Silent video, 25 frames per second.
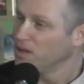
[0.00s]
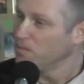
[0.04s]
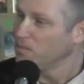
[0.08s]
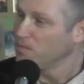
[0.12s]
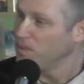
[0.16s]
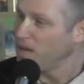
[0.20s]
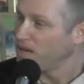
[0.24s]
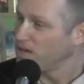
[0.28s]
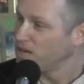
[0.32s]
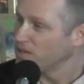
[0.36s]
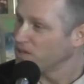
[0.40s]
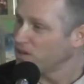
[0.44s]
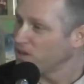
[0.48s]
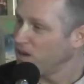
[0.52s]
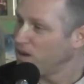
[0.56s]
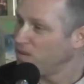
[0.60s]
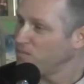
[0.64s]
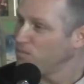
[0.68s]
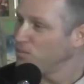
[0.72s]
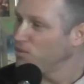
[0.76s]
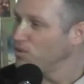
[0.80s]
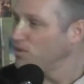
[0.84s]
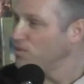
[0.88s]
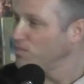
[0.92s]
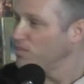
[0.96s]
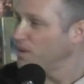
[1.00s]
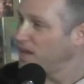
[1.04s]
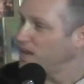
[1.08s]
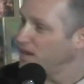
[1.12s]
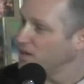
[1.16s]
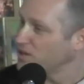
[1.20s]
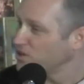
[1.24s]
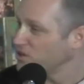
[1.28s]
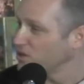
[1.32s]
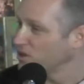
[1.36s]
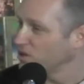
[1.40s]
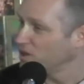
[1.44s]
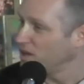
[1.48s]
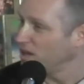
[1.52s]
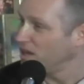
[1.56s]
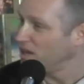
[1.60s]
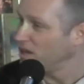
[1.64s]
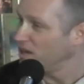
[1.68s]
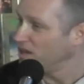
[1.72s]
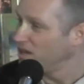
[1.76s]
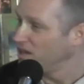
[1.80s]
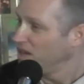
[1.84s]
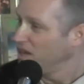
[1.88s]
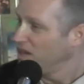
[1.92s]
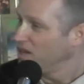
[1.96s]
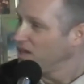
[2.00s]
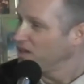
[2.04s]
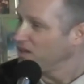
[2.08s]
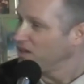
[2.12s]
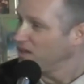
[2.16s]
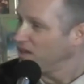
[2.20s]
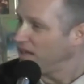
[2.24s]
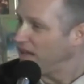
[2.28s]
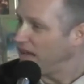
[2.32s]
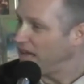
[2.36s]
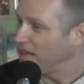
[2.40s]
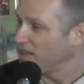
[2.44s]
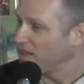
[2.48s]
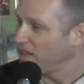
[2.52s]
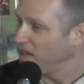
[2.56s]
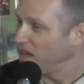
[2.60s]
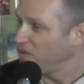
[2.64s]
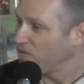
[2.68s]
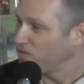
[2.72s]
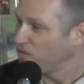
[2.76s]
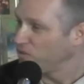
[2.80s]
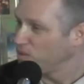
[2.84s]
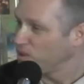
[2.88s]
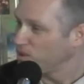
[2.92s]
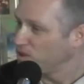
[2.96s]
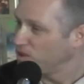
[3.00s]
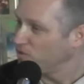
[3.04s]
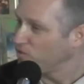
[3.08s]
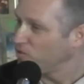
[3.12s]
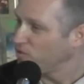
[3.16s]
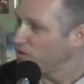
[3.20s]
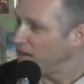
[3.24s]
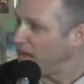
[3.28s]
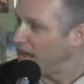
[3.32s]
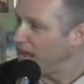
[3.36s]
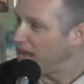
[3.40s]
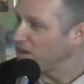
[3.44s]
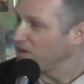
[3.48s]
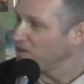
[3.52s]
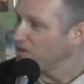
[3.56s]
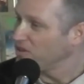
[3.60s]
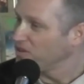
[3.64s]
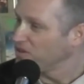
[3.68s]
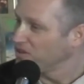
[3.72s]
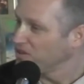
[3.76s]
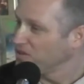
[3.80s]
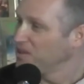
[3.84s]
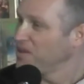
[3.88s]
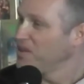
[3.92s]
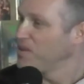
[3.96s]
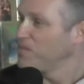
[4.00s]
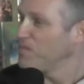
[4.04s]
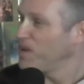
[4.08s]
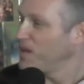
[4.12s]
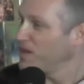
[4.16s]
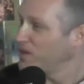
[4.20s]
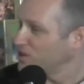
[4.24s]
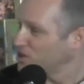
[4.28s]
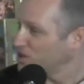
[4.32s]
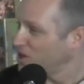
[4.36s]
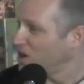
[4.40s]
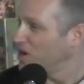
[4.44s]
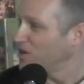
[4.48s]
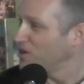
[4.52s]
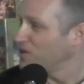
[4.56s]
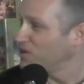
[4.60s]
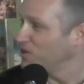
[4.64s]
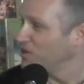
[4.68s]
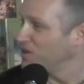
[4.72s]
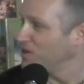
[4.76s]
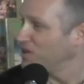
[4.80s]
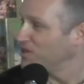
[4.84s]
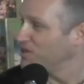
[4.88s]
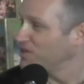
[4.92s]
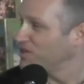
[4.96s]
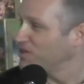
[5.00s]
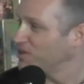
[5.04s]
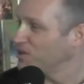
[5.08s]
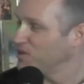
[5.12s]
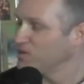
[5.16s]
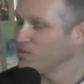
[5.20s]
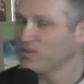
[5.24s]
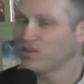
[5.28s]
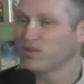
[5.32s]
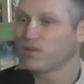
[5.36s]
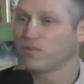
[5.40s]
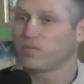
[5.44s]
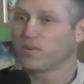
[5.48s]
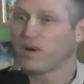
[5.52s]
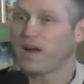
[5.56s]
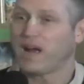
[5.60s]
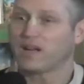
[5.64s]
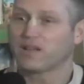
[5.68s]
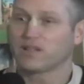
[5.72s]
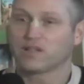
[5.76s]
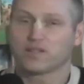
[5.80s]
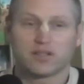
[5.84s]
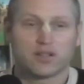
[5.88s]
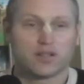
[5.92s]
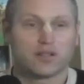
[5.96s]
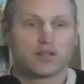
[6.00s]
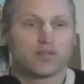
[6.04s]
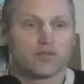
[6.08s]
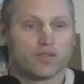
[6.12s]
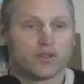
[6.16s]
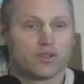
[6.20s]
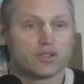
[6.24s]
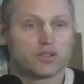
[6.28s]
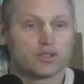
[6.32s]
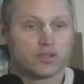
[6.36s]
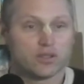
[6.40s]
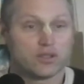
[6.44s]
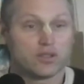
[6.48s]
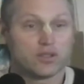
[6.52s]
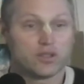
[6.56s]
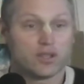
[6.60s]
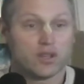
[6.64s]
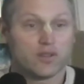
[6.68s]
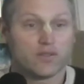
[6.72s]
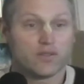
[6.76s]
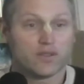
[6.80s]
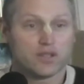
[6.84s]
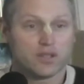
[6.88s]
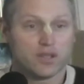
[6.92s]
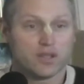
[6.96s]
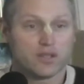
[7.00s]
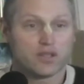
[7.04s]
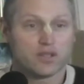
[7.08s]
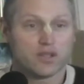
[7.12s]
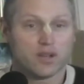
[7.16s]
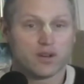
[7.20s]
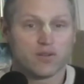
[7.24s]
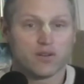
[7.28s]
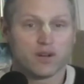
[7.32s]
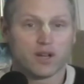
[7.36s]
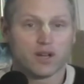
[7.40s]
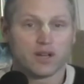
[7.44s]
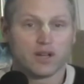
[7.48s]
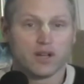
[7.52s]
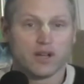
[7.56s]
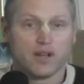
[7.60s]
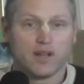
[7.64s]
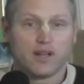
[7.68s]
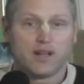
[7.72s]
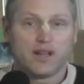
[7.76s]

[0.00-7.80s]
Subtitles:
Made us humble, made us look at life from a different angle, made us hungrier to practice our devotional service, and so on.